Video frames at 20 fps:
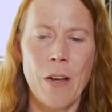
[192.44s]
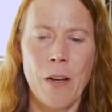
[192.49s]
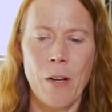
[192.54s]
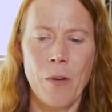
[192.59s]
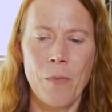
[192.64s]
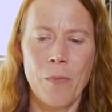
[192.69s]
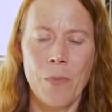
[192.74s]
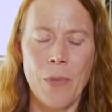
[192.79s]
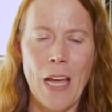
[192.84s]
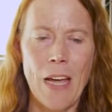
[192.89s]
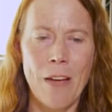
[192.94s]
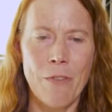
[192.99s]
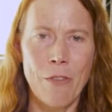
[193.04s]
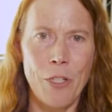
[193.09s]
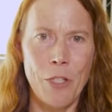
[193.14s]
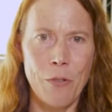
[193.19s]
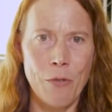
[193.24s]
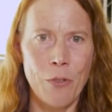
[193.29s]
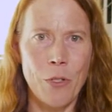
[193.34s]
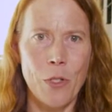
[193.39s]
um, have a
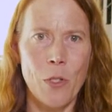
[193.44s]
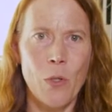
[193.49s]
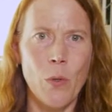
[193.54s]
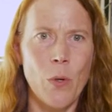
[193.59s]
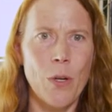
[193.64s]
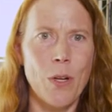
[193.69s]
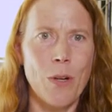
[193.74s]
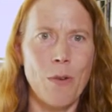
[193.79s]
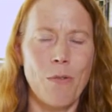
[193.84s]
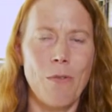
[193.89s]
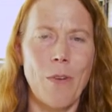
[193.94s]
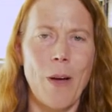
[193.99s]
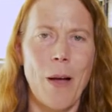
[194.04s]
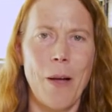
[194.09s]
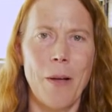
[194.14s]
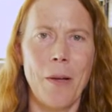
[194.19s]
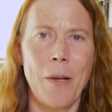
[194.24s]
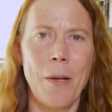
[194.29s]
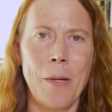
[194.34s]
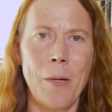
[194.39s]
different sort of
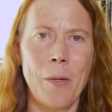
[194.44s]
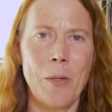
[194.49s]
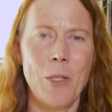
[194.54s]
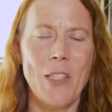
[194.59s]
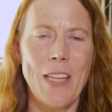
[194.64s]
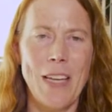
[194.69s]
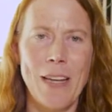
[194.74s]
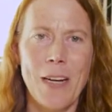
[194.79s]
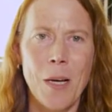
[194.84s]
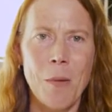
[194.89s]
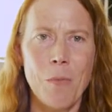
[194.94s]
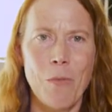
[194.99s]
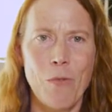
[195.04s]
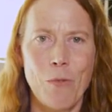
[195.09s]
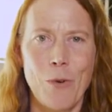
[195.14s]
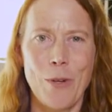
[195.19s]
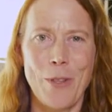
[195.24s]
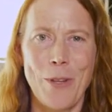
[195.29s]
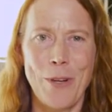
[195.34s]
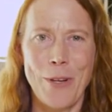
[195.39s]
uh, setup
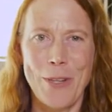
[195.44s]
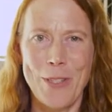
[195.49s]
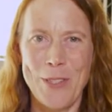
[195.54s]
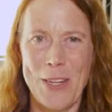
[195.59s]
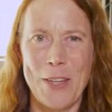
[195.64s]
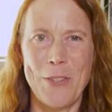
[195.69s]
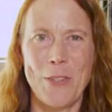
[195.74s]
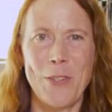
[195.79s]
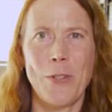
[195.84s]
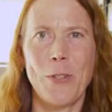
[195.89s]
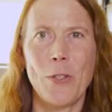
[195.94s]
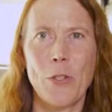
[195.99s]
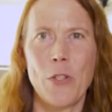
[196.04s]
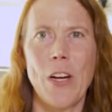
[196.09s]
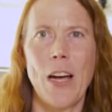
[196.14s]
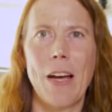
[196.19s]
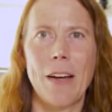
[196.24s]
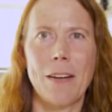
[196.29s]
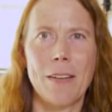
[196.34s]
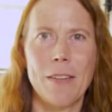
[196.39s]
for their intestinal
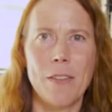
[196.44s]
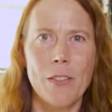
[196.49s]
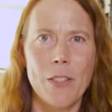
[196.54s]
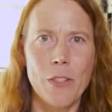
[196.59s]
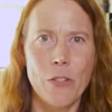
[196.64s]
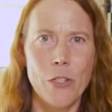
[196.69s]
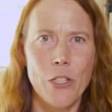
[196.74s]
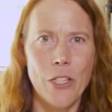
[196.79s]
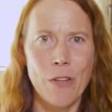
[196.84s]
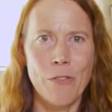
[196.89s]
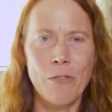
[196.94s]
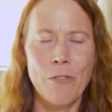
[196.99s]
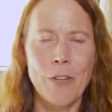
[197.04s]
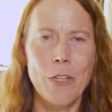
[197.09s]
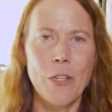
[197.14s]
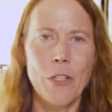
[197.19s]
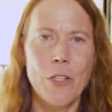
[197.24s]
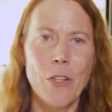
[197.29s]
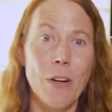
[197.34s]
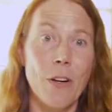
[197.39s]
tract, and so
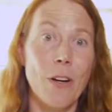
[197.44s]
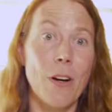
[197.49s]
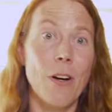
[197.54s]
shellfish are